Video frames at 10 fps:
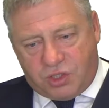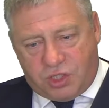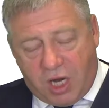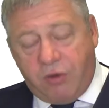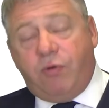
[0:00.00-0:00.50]

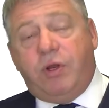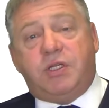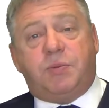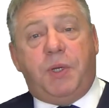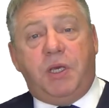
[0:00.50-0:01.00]
Generally
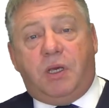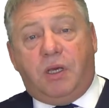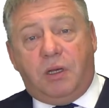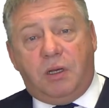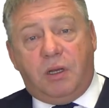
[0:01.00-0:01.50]

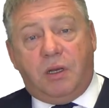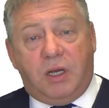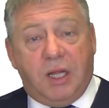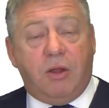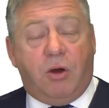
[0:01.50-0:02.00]
speaking,
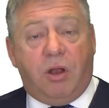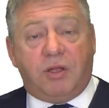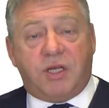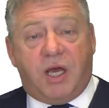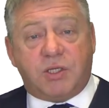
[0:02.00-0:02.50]
nearly all
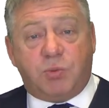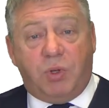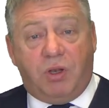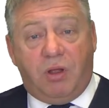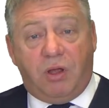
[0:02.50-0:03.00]
attacks
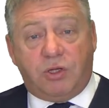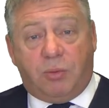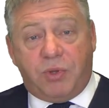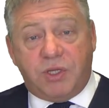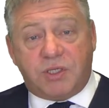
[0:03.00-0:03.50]
will
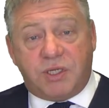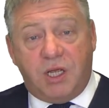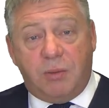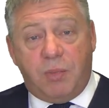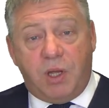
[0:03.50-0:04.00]
adopt this
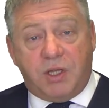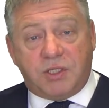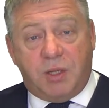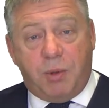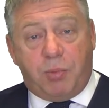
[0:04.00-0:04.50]
same
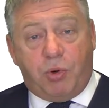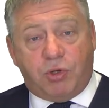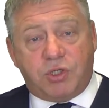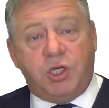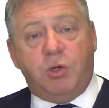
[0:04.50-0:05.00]

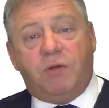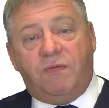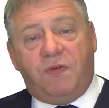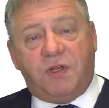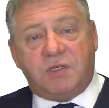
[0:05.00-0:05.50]
approach, and you can
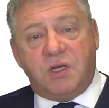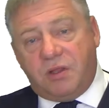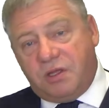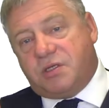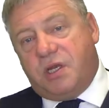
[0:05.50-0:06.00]
fit
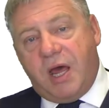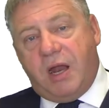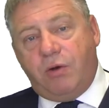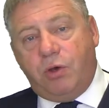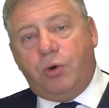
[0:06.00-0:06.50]
the
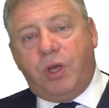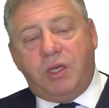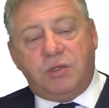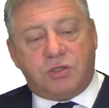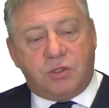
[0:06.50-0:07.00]
scenario
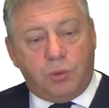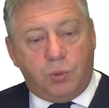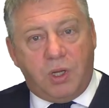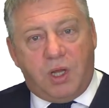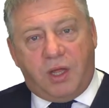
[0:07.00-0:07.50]

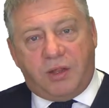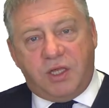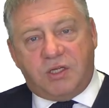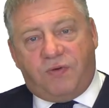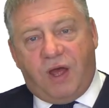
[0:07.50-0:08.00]
into
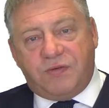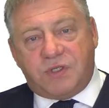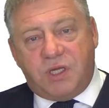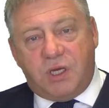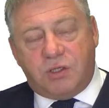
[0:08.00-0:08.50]
these 5
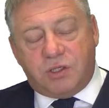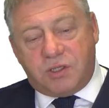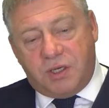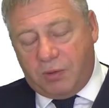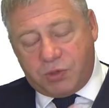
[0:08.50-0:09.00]
stages.
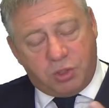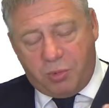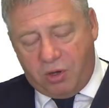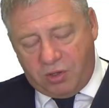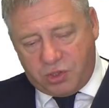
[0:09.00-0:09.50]
Now, some
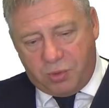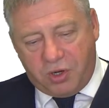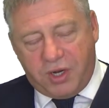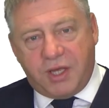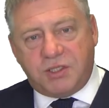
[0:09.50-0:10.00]

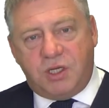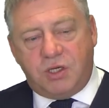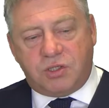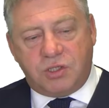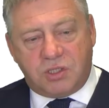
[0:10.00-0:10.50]

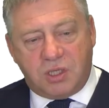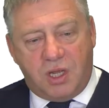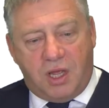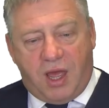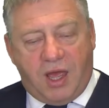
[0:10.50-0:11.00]
organisations
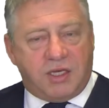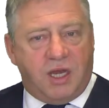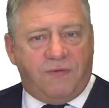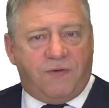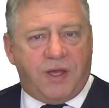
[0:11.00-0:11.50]

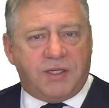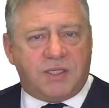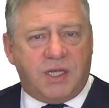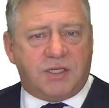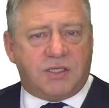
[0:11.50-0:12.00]
identify
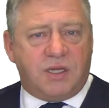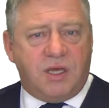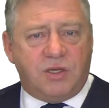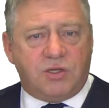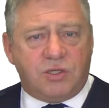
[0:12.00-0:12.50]
6
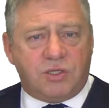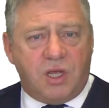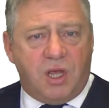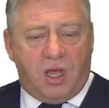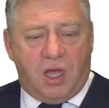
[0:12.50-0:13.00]
stages,
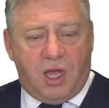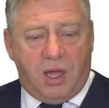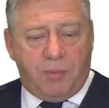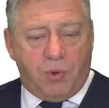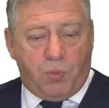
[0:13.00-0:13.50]

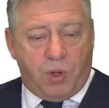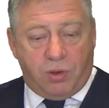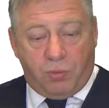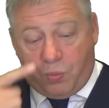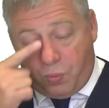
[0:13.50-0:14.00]

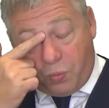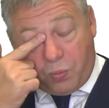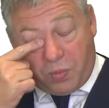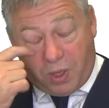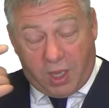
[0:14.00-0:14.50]

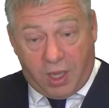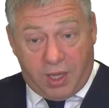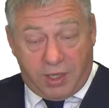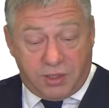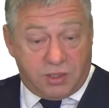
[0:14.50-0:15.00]

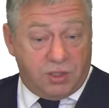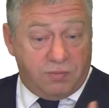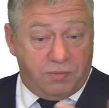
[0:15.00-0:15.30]
and